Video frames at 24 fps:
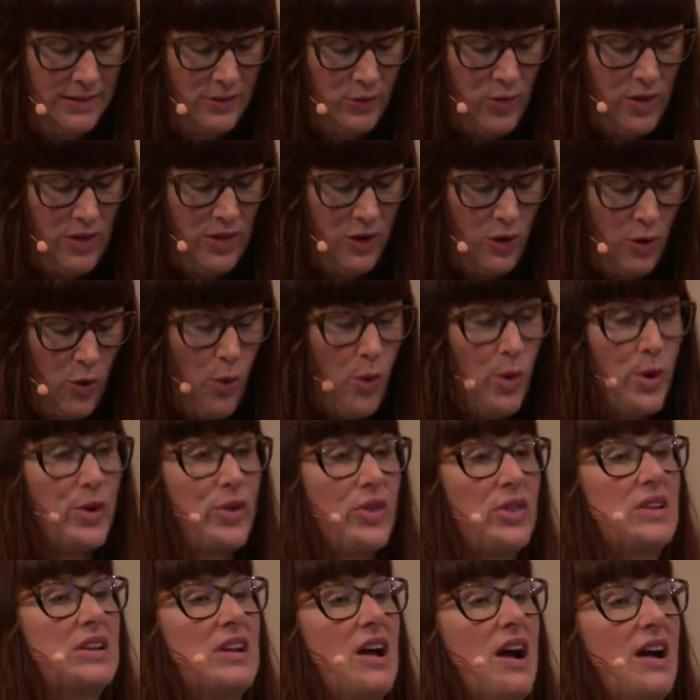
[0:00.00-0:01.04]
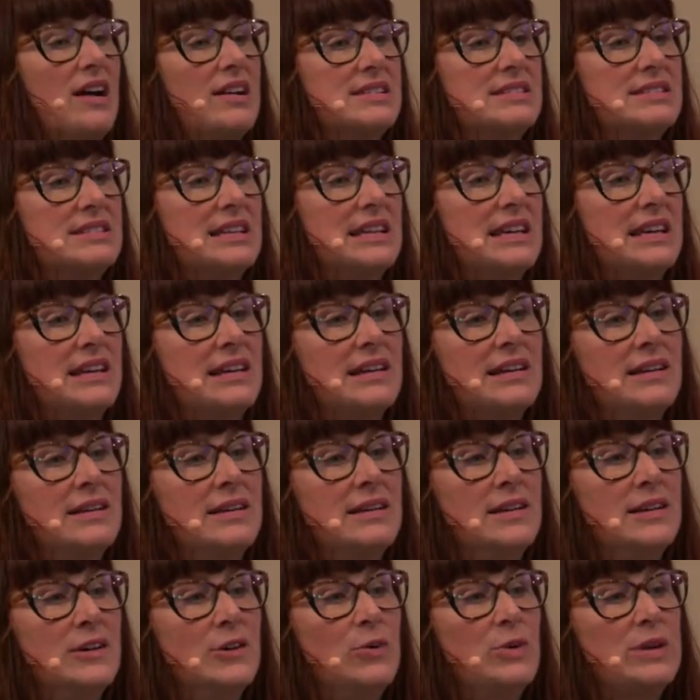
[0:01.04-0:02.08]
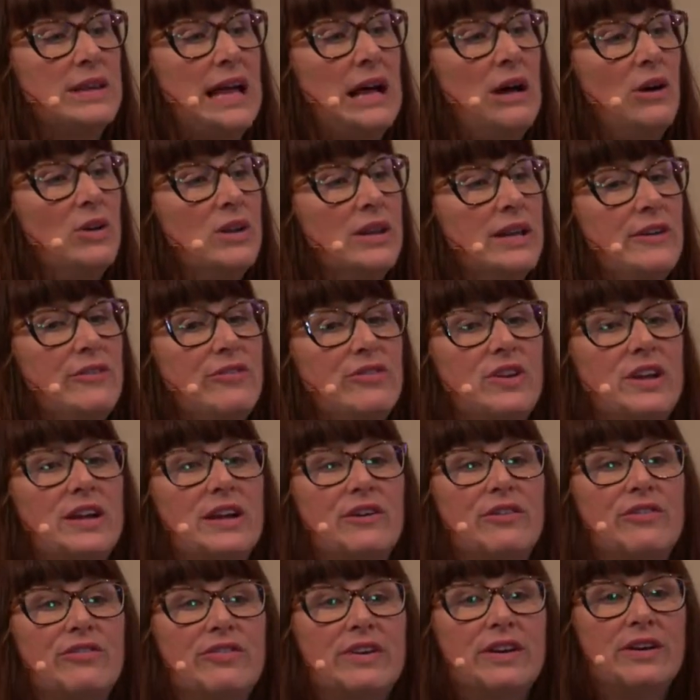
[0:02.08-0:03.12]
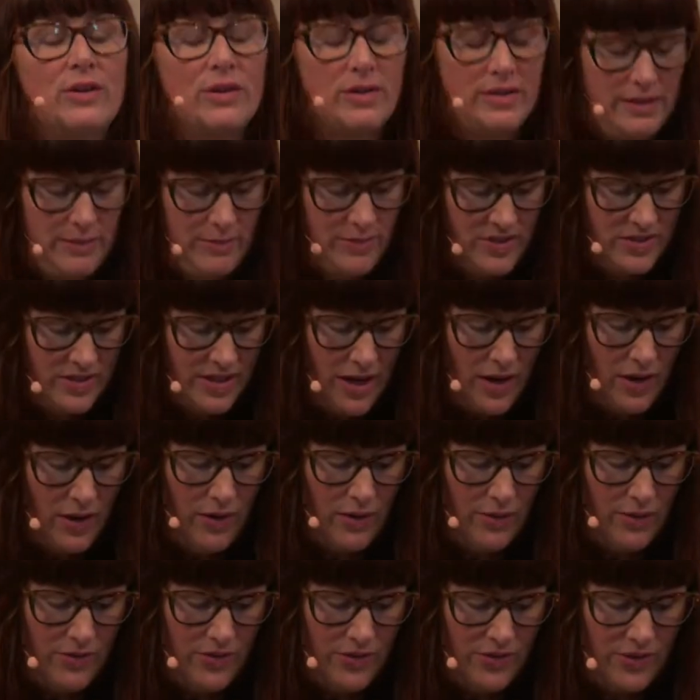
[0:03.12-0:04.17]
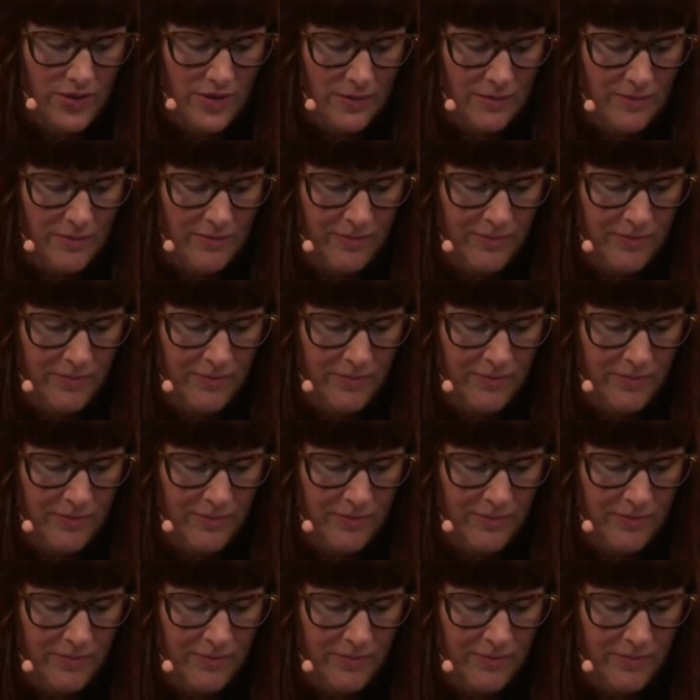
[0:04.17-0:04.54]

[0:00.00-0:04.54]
with an orthodoxy without lifting a finger themselves.